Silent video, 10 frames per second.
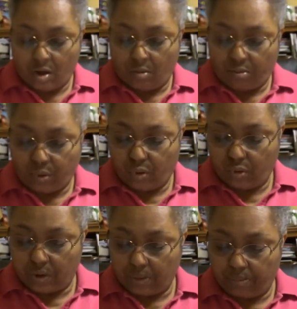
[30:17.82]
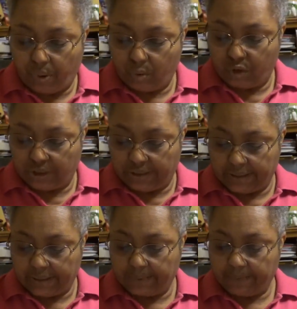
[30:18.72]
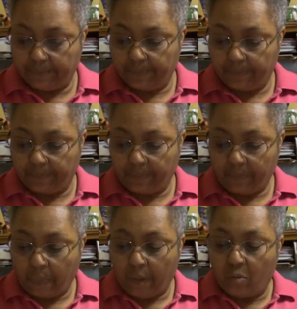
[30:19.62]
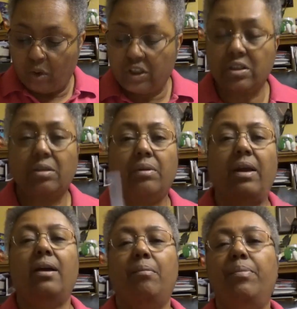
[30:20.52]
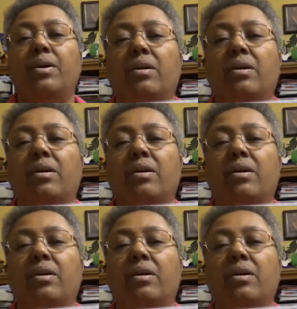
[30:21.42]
Brews and Potions, which is a book